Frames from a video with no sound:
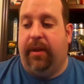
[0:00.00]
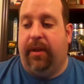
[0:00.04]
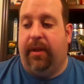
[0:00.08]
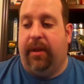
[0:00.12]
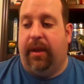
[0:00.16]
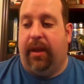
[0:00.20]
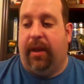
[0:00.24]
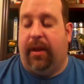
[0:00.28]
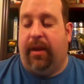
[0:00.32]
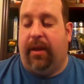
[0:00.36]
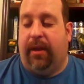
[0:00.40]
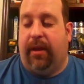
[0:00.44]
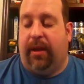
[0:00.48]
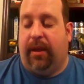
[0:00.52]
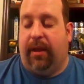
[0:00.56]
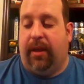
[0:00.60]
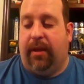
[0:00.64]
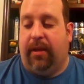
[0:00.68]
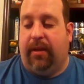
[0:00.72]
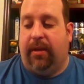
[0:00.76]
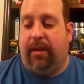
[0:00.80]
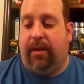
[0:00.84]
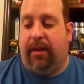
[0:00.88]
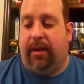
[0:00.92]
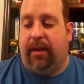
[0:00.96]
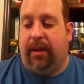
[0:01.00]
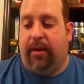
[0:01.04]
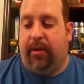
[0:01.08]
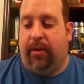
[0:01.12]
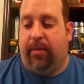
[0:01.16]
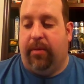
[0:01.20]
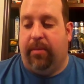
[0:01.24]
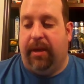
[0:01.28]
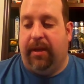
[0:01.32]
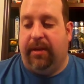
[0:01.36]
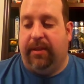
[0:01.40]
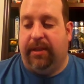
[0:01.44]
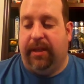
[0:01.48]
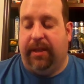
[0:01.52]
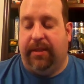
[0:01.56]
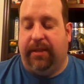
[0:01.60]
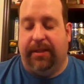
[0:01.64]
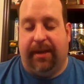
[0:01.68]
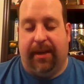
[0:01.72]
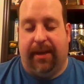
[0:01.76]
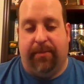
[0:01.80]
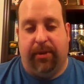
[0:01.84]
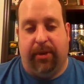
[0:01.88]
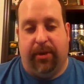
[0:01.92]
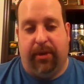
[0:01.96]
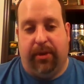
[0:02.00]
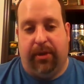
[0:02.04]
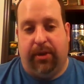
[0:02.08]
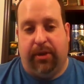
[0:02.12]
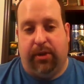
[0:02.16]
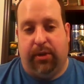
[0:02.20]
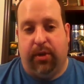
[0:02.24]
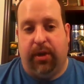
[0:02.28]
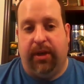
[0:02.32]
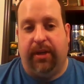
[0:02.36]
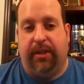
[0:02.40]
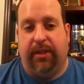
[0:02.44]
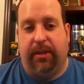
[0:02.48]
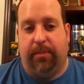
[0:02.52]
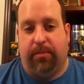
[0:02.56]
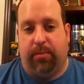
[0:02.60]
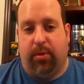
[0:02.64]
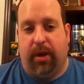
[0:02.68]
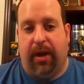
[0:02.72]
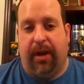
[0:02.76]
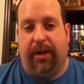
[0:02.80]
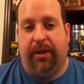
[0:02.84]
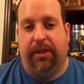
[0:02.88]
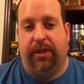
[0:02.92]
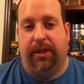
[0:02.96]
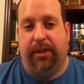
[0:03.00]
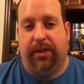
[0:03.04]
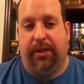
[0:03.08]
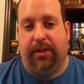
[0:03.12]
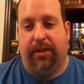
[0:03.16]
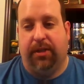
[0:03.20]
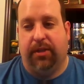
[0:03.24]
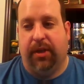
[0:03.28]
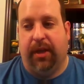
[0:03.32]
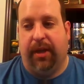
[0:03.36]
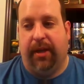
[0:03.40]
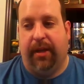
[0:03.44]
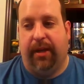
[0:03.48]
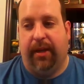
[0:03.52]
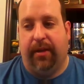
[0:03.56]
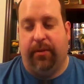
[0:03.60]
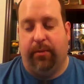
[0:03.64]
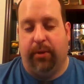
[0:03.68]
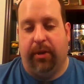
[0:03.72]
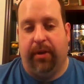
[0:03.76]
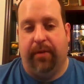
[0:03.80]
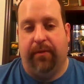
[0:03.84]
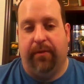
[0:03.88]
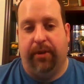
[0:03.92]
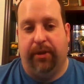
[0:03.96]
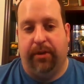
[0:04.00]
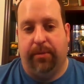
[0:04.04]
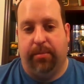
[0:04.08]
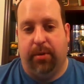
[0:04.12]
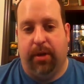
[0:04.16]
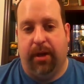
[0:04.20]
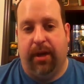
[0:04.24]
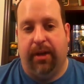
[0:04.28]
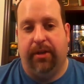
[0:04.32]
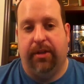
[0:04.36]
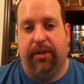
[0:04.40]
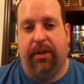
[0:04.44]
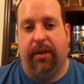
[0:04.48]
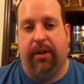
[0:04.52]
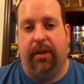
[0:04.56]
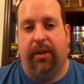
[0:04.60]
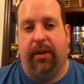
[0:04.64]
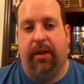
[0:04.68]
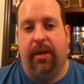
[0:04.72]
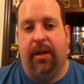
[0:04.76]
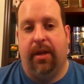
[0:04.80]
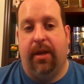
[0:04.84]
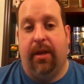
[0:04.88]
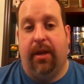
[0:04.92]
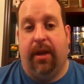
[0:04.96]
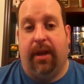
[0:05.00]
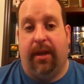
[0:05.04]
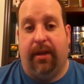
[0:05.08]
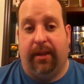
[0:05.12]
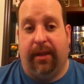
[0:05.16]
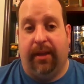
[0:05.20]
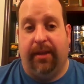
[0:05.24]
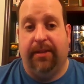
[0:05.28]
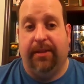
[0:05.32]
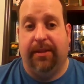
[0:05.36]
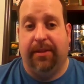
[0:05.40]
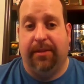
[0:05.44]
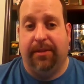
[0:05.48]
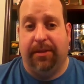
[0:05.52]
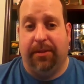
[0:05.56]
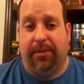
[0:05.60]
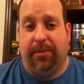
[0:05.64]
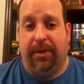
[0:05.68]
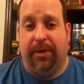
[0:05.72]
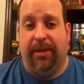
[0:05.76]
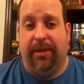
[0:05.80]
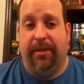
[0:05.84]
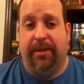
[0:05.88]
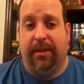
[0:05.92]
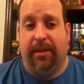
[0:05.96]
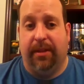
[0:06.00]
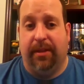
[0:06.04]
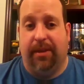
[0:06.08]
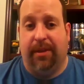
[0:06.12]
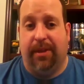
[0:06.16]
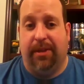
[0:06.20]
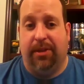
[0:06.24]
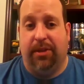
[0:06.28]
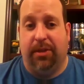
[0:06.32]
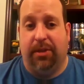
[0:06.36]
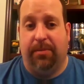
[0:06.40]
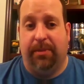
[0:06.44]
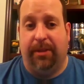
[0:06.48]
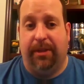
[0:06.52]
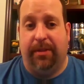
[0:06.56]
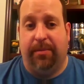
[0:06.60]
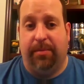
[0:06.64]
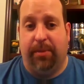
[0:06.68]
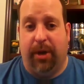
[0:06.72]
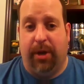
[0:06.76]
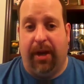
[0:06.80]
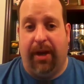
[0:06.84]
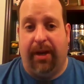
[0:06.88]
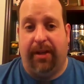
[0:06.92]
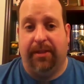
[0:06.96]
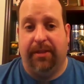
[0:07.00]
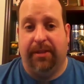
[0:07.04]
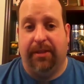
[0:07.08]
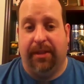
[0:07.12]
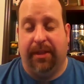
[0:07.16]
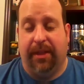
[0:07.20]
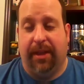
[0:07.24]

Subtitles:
it makes sense that I'm going to treat depression to try to get rid of the depression unless there's a reason that they should be depressed.